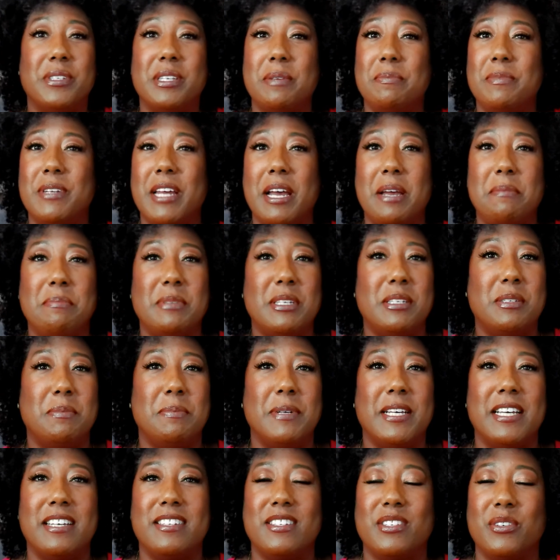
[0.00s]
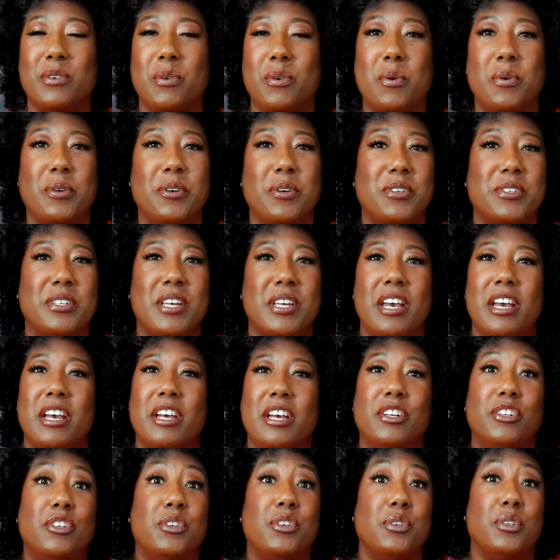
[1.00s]
Sometimes it's because the corner's
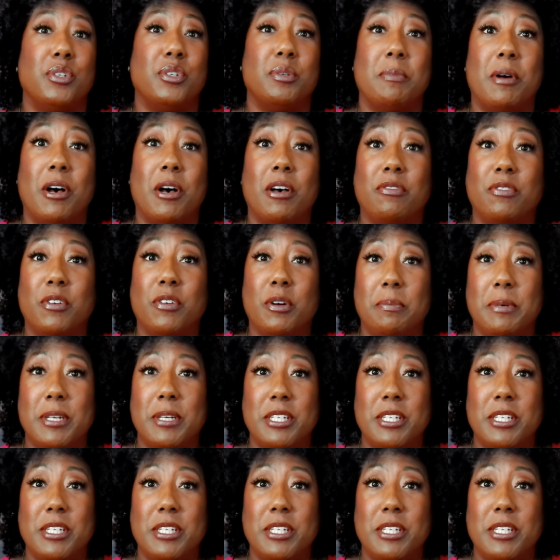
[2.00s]
too small for a